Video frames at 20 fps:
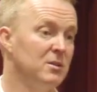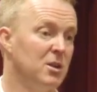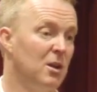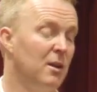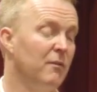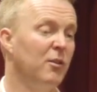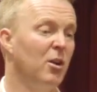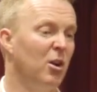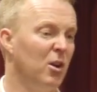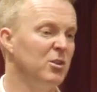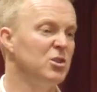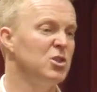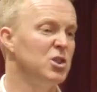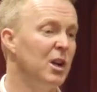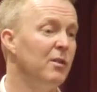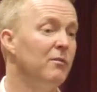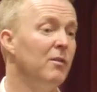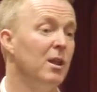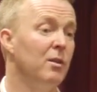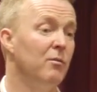So I've got
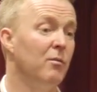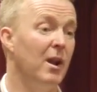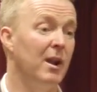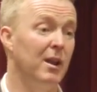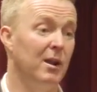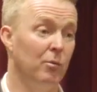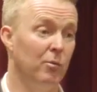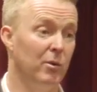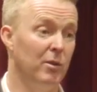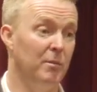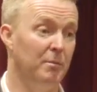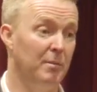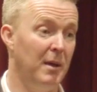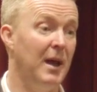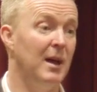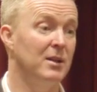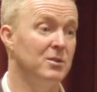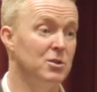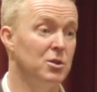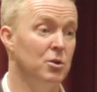generally running with
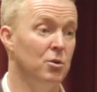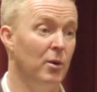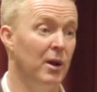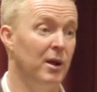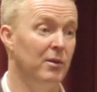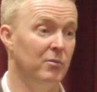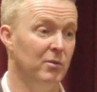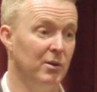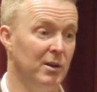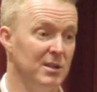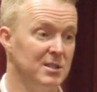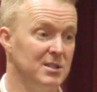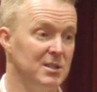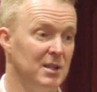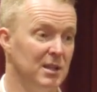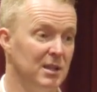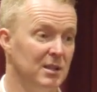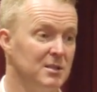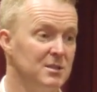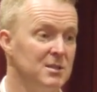about 200
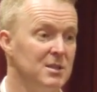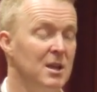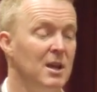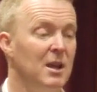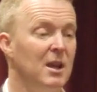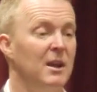listings.